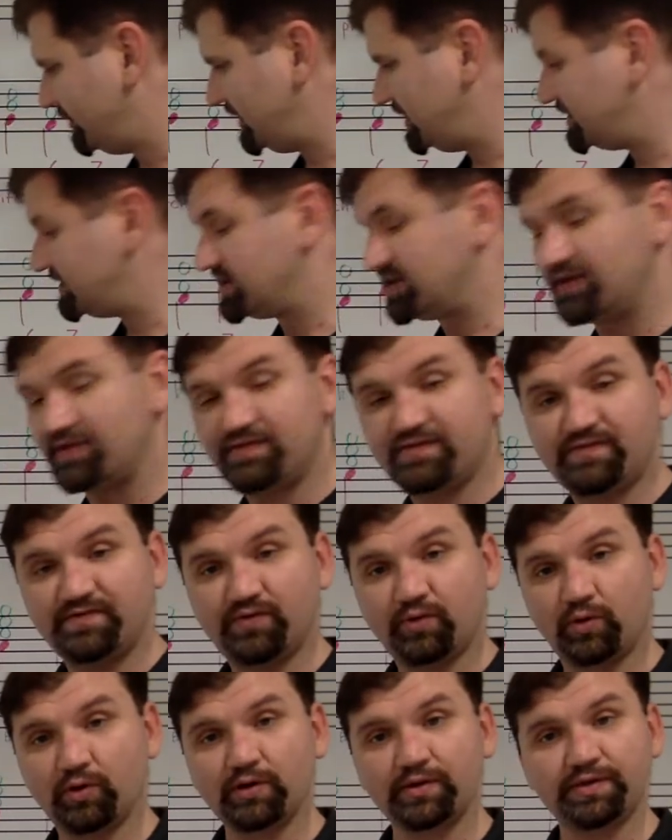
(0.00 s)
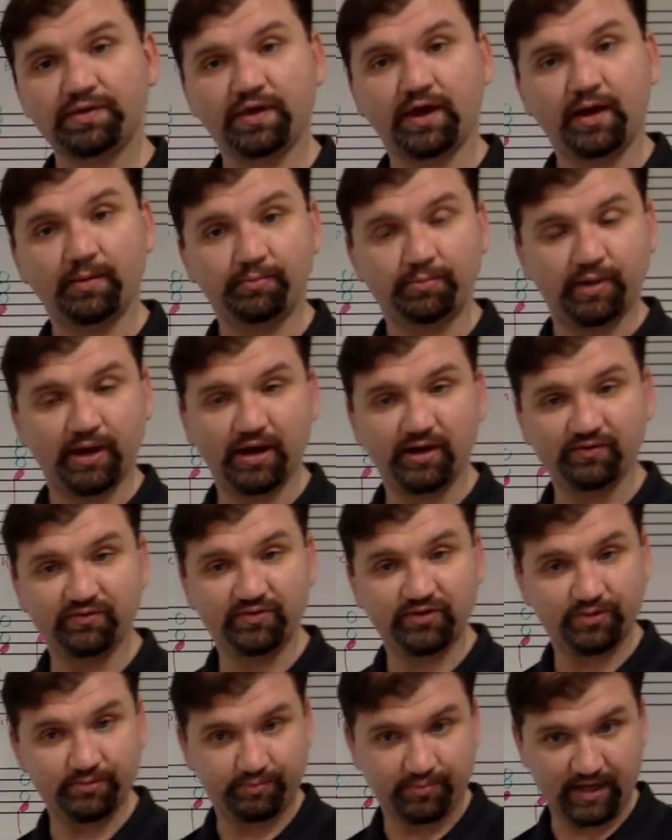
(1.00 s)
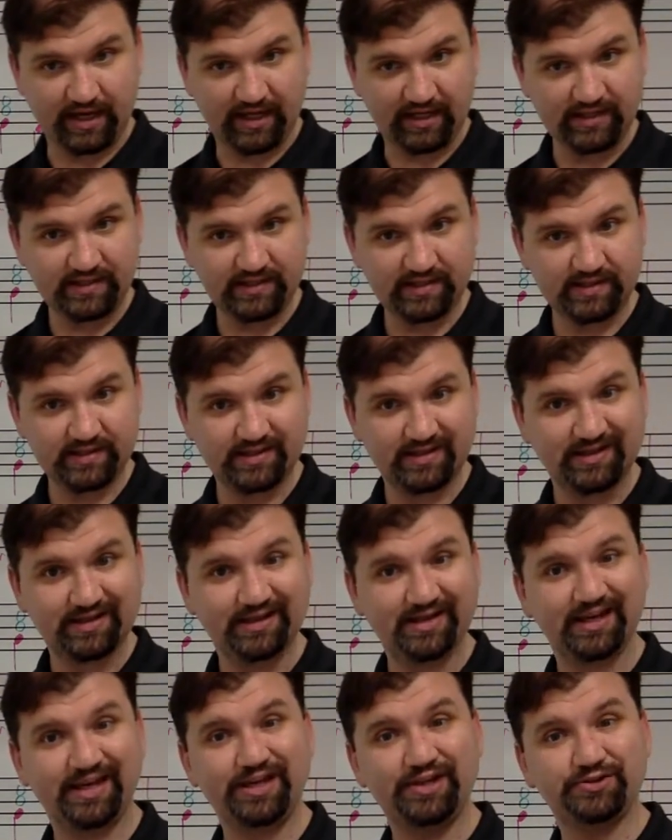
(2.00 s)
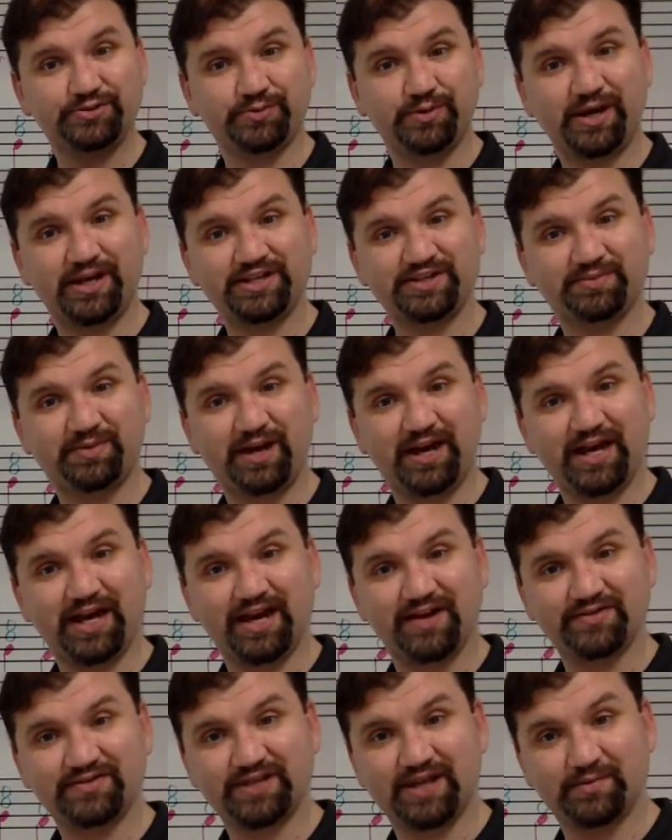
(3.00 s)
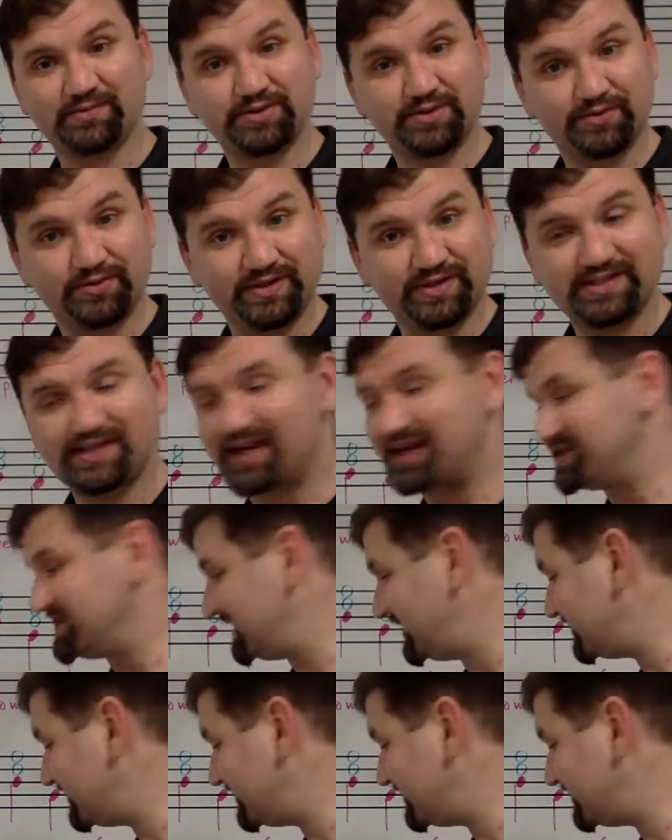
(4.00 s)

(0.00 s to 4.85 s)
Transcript: means the 4th above the bass is raised by a half step. So in this case,